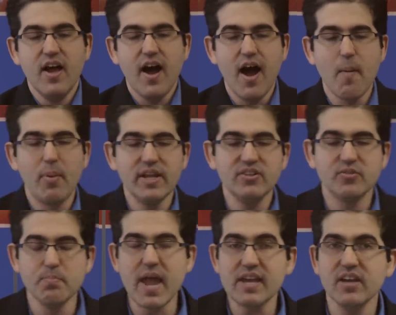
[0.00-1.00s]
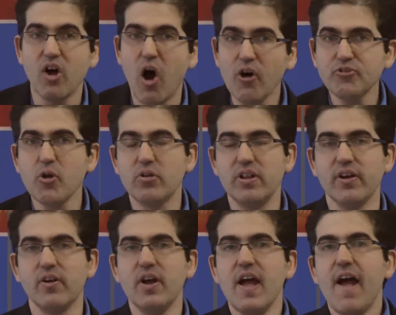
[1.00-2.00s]
Uh, but he's making it also
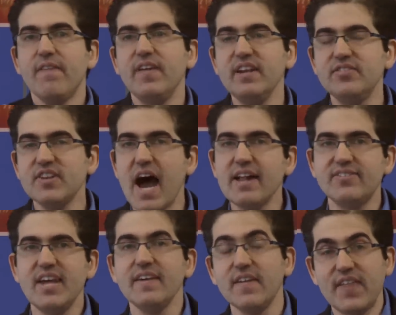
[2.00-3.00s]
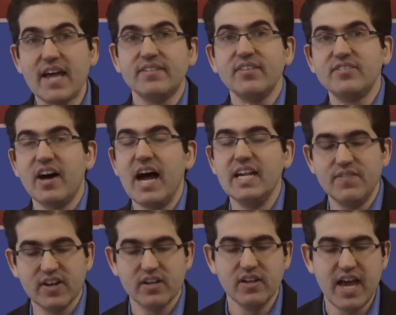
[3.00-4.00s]
clear that he's not saying that that's a
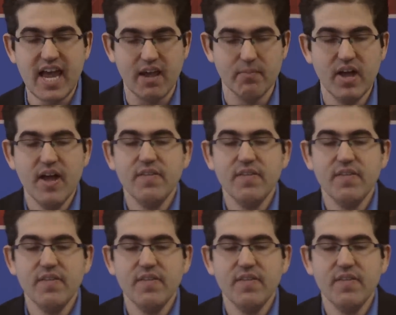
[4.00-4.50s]
scientific claim,